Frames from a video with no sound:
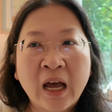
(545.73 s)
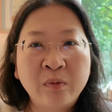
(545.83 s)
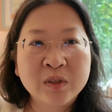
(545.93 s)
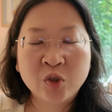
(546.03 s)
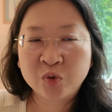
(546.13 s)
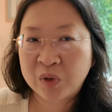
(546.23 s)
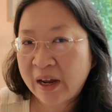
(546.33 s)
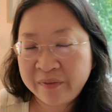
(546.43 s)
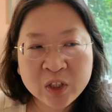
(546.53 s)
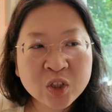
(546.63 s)
I was
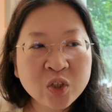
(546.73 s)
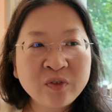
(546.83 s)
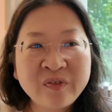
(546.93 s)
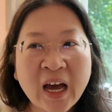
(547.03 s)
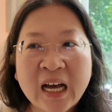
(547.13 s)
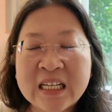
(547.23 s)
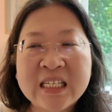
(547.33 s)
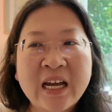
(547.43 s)
driving too fast.